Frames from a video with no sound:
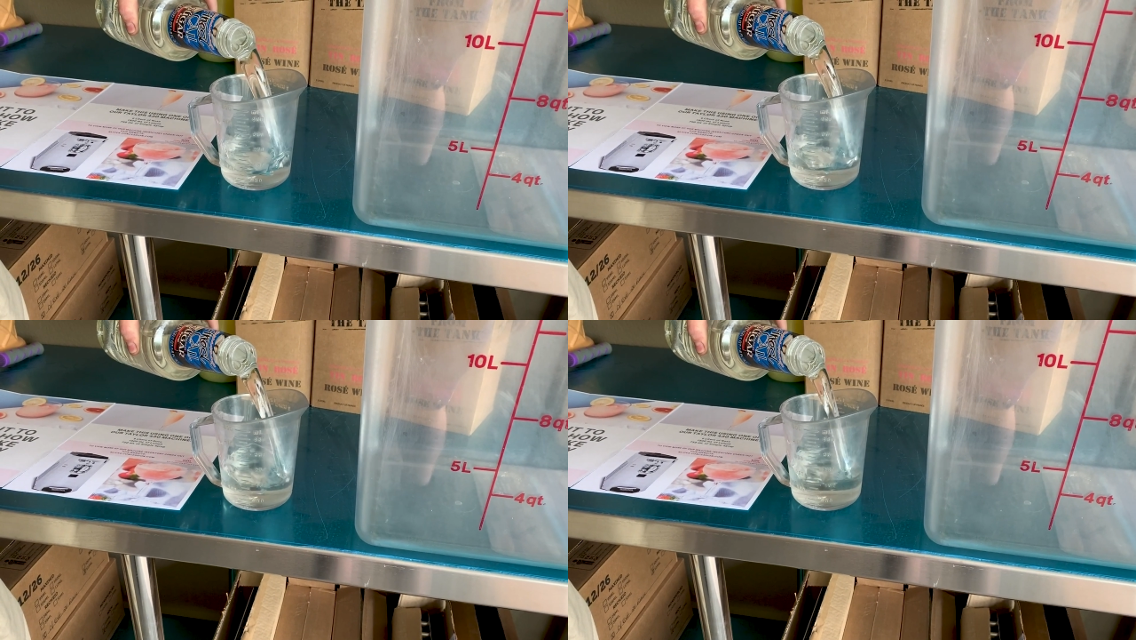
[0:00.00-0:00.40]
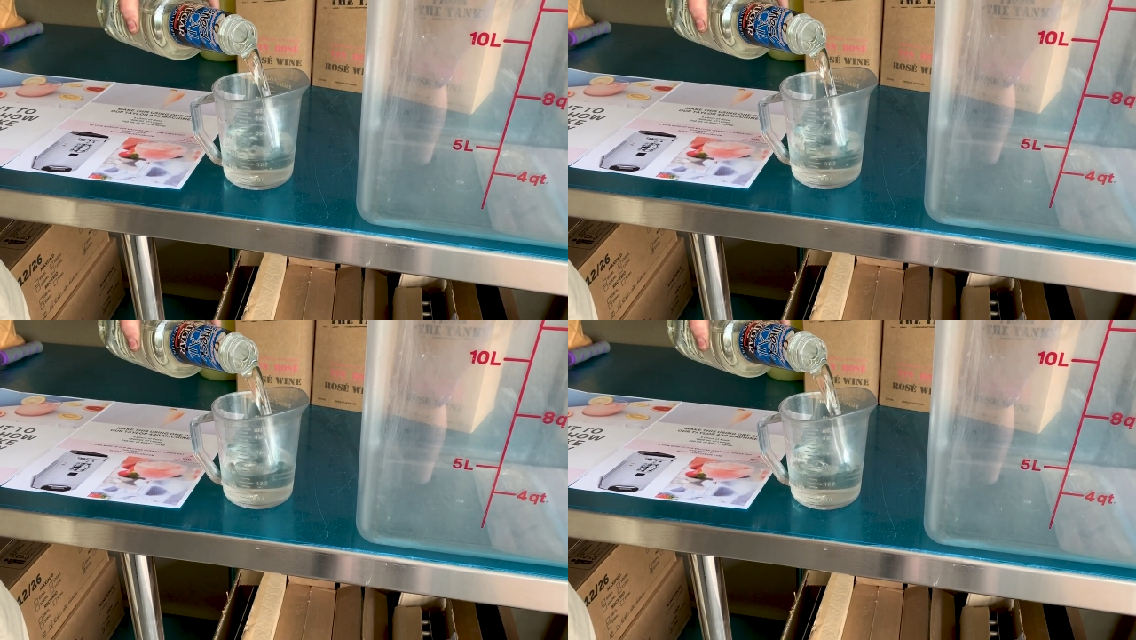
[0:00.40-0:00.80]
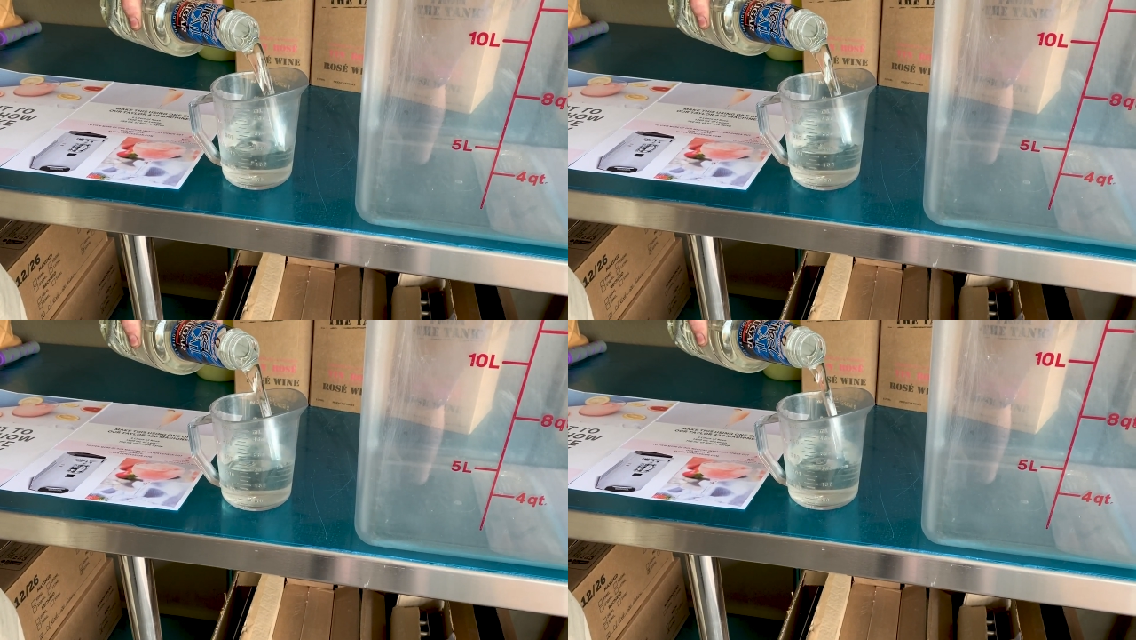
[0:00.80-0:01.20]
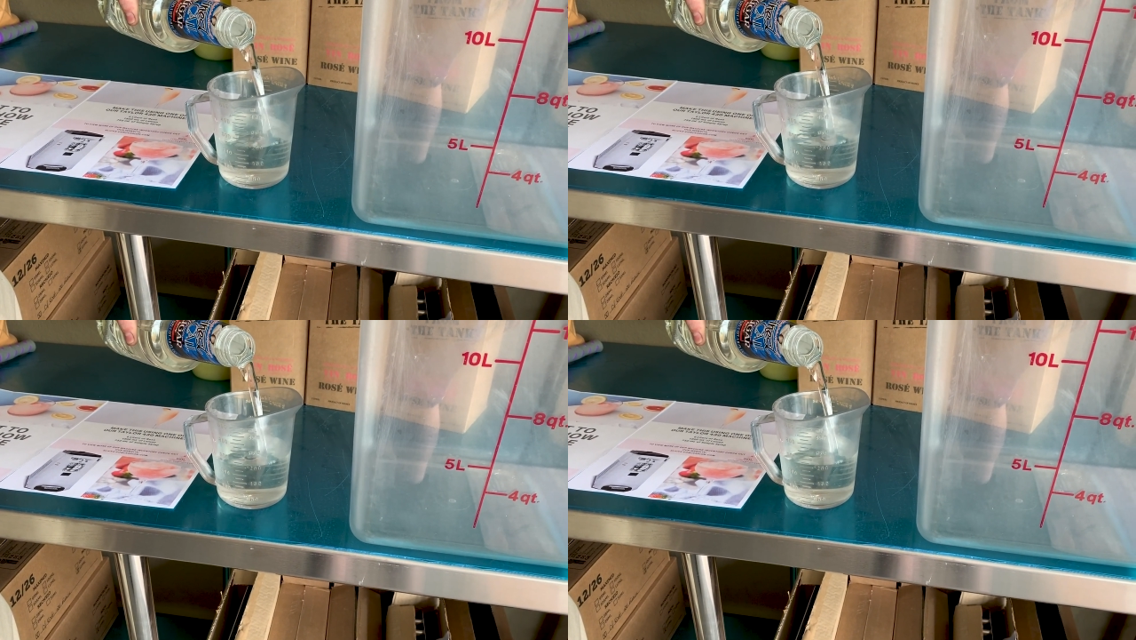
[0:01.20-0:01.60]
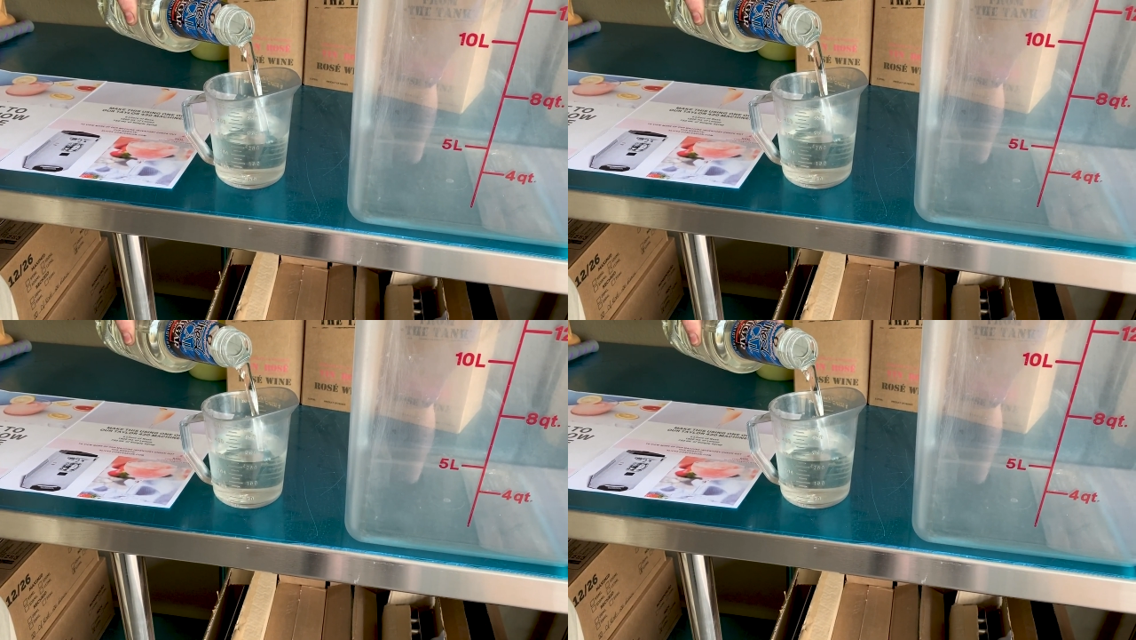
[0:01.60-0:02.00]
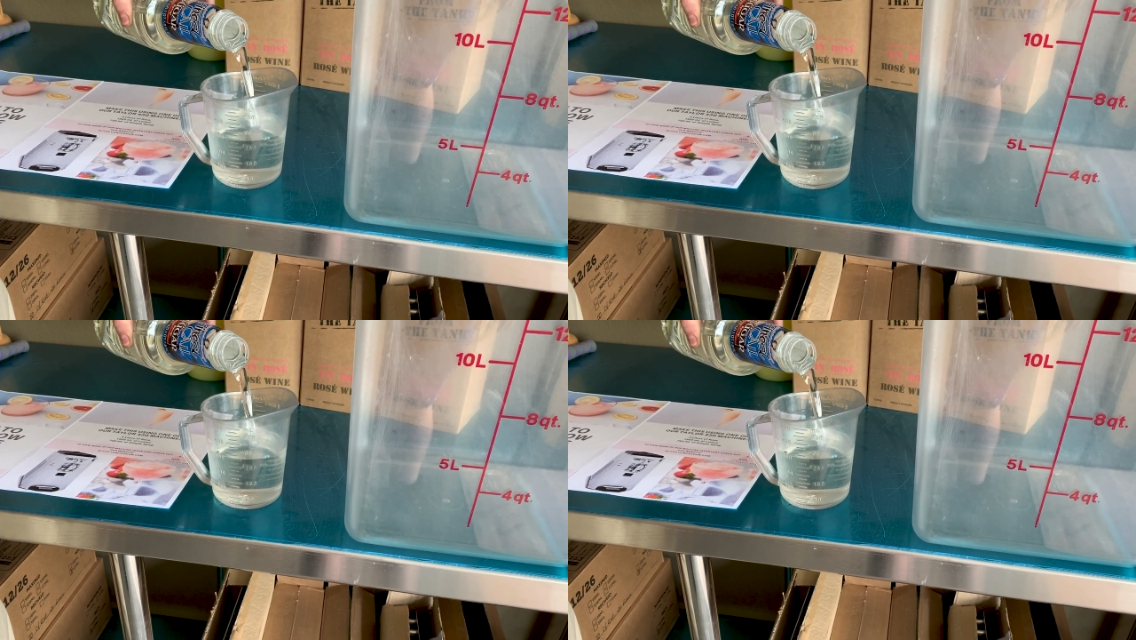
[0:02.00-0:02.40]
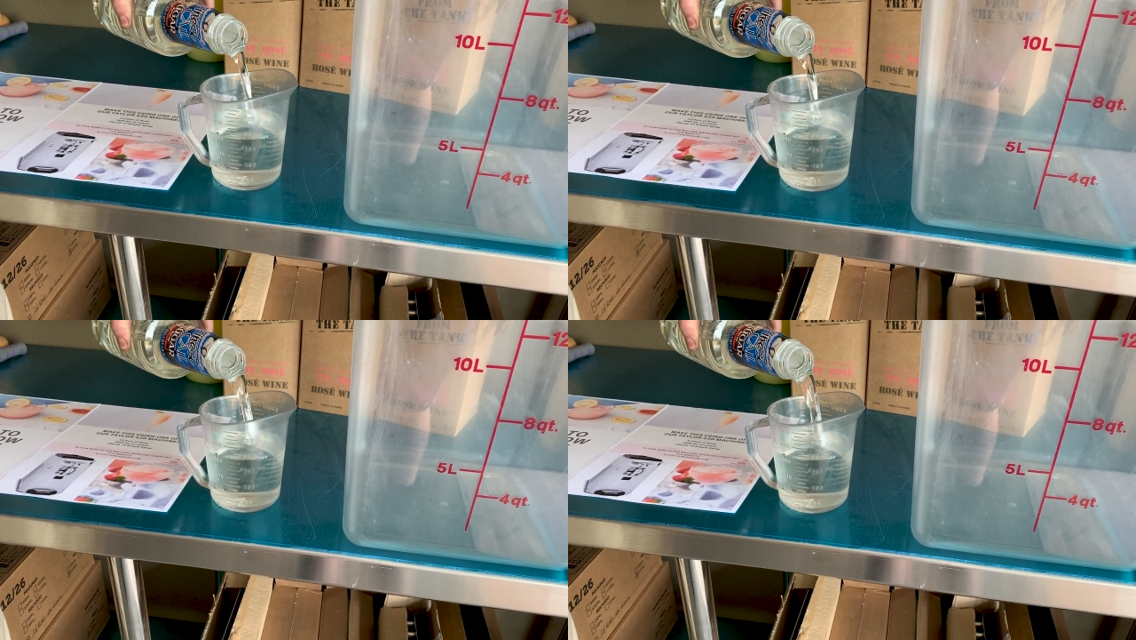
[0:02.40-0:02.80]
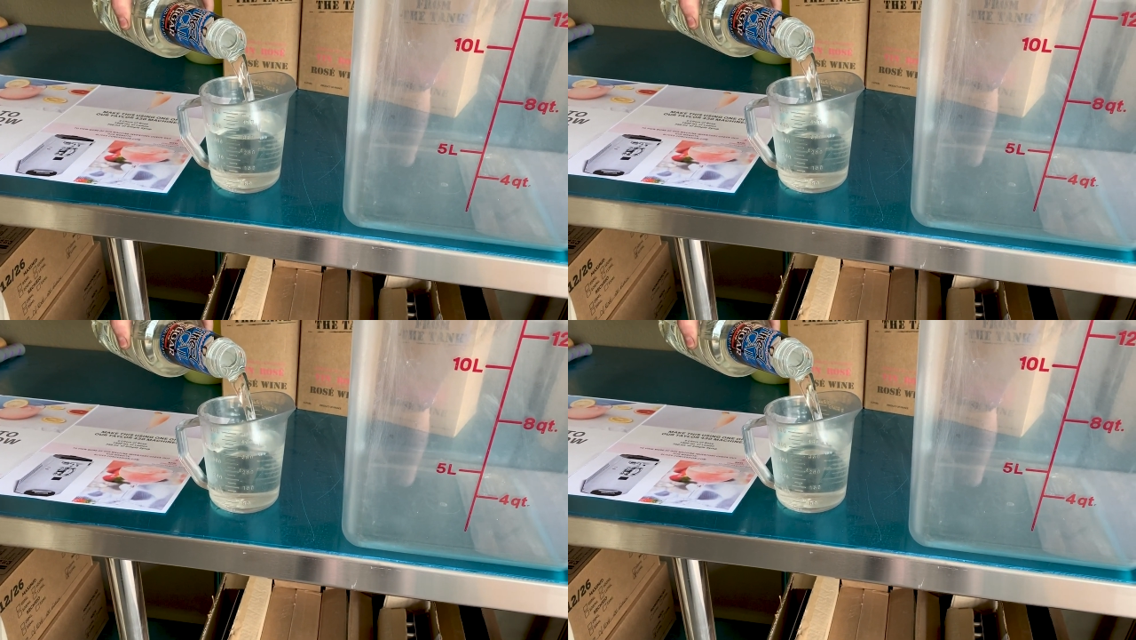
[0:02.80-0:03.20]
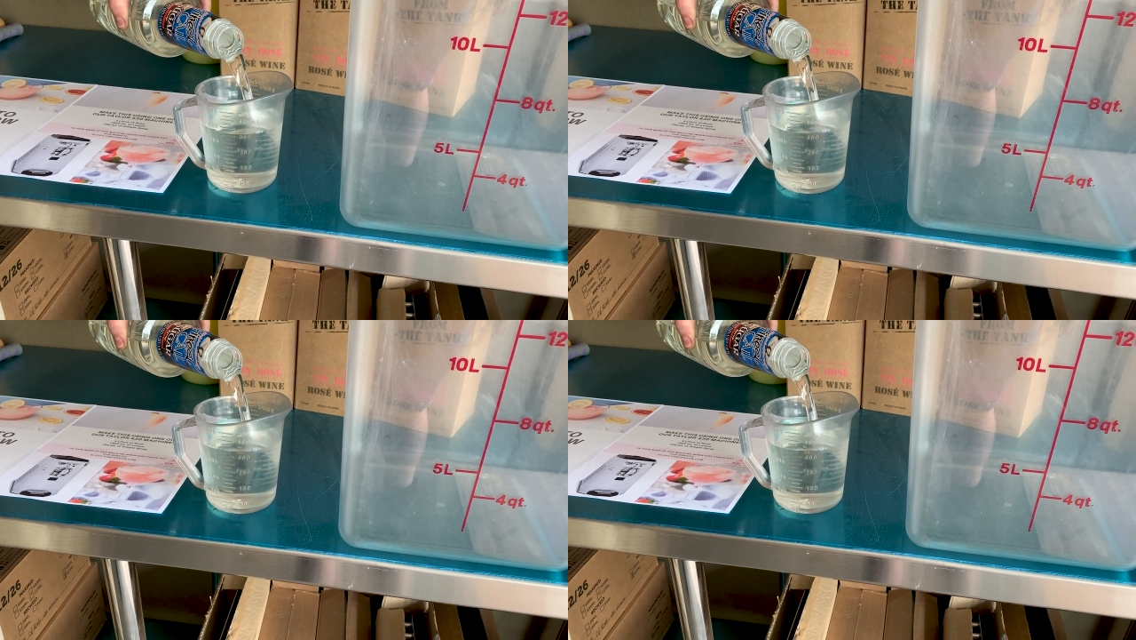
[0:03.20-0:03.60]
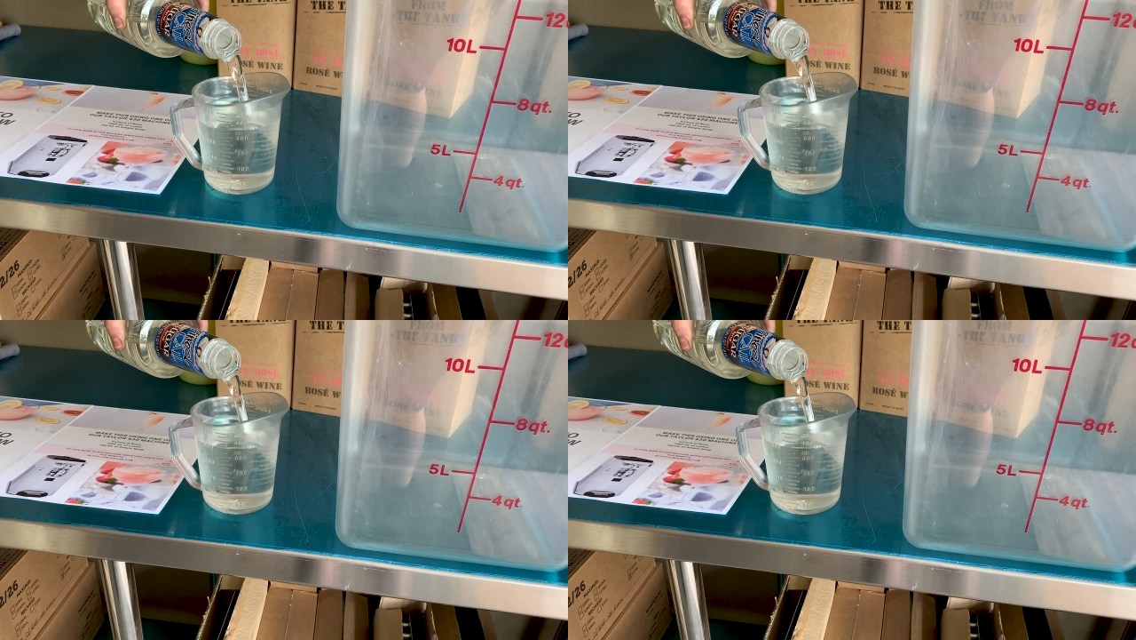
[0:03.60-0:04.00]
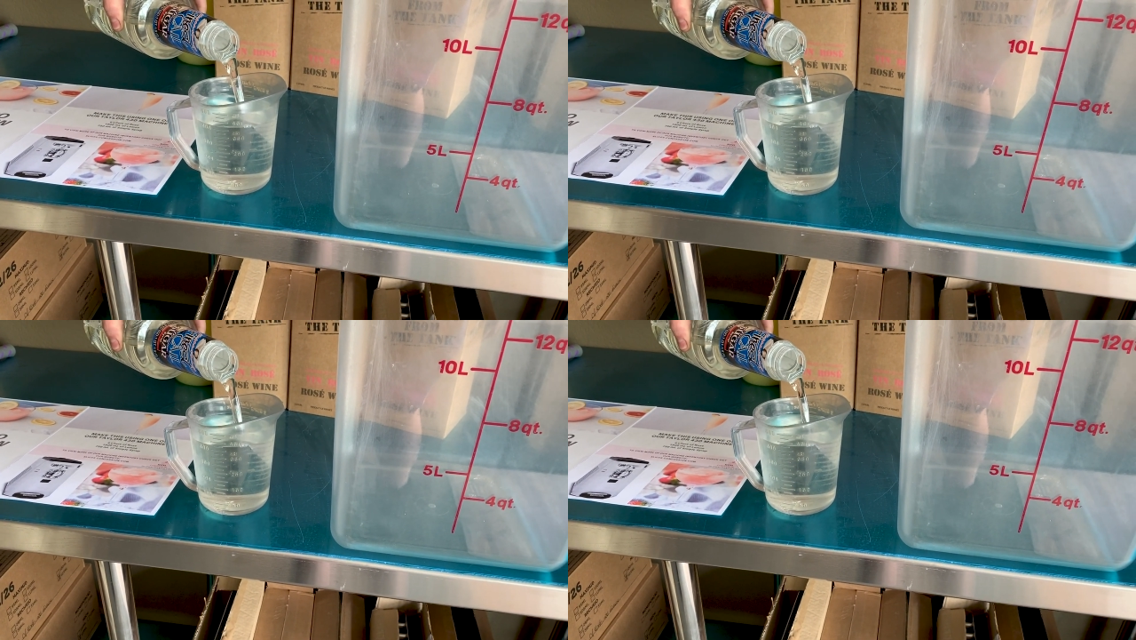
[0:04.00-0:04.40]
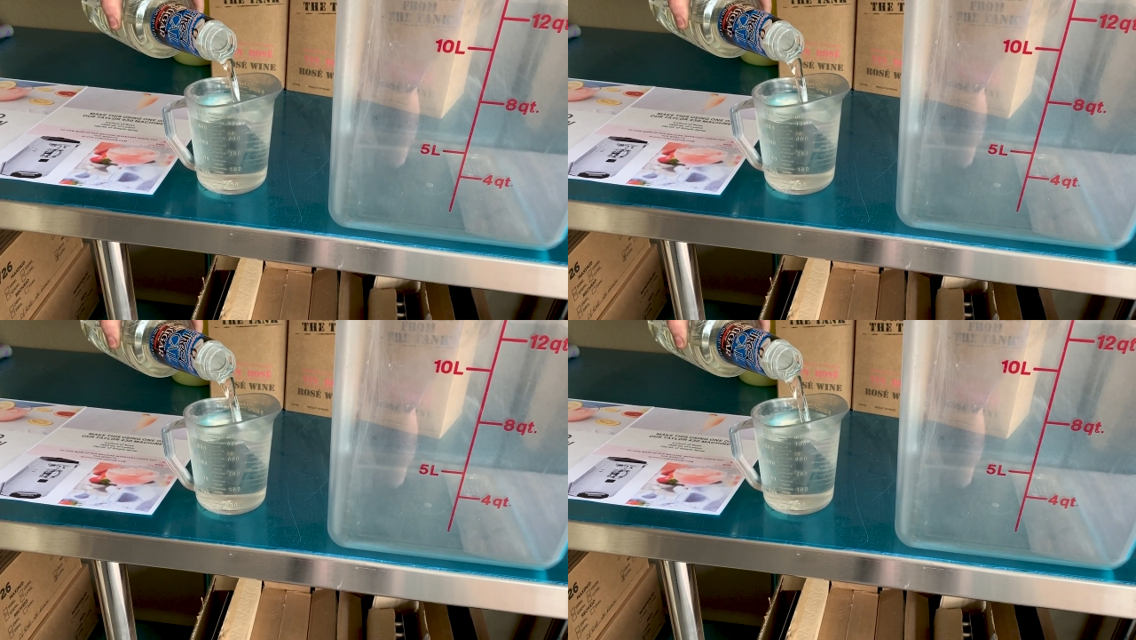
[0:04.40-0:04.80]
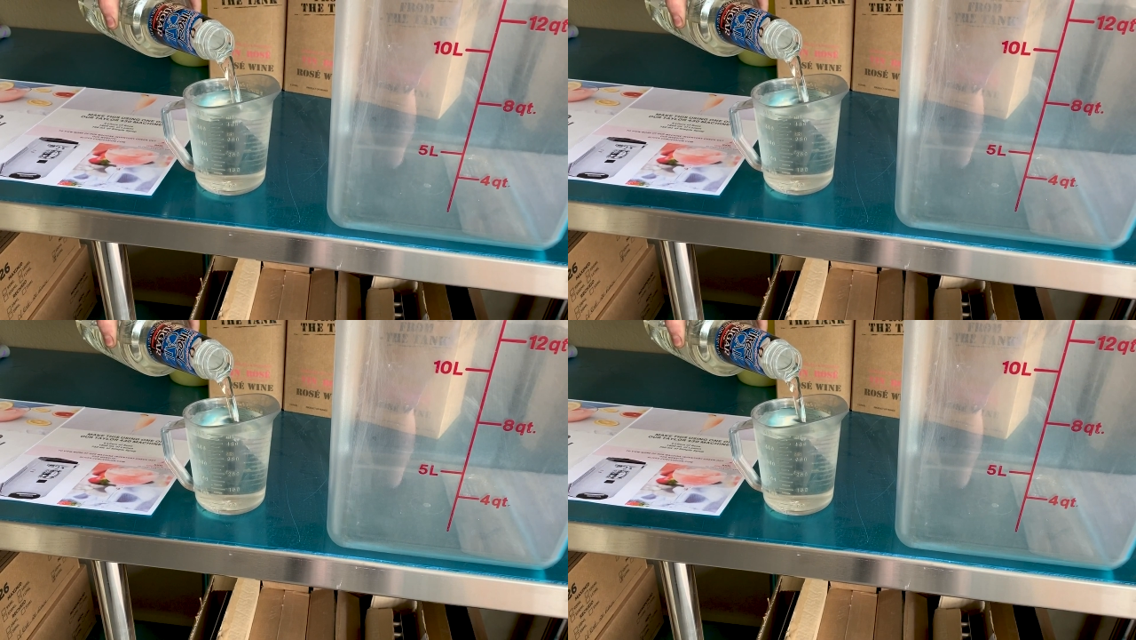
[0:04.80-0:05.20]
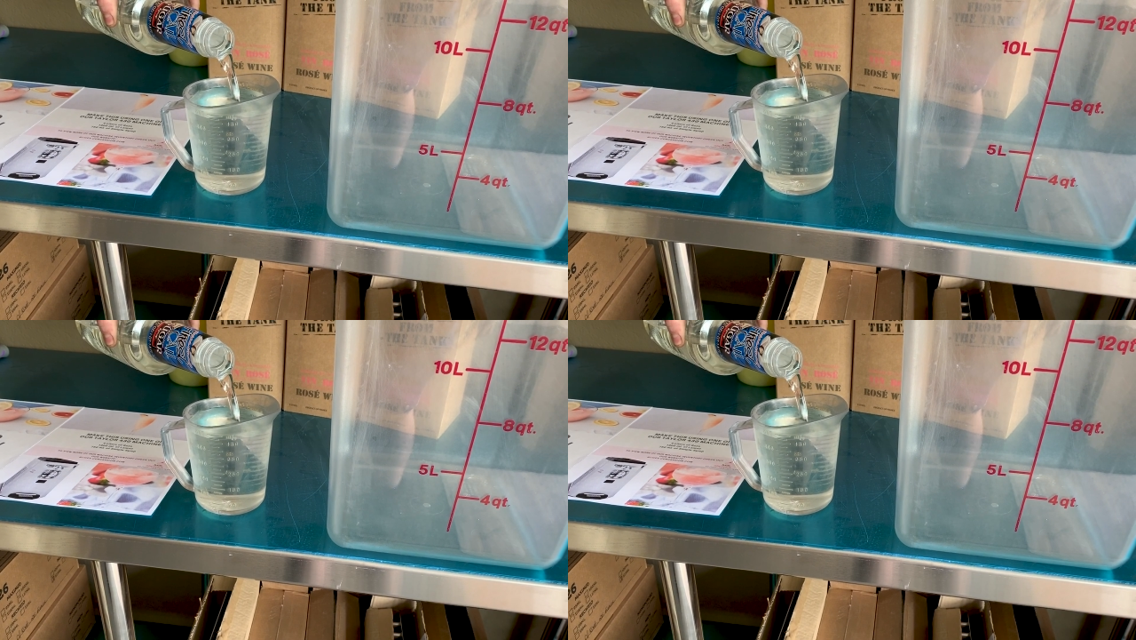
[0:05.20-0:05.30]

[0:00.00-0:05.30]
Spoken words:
(no speaker visible)